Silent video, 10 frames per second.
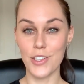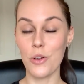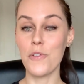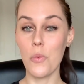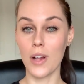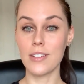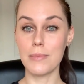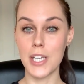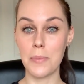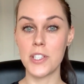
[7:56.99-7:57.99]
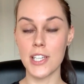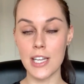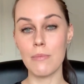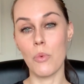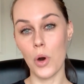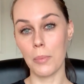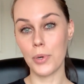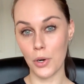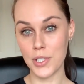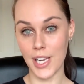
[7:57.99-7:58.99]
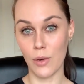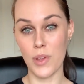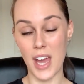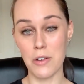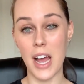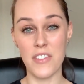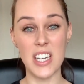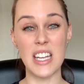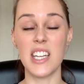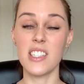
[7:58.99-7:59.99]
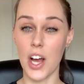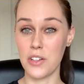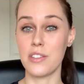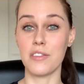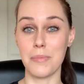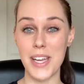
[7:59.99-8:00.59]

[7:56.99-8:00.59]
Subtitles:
And so if you want some tips to eat more protein without having to eat tons of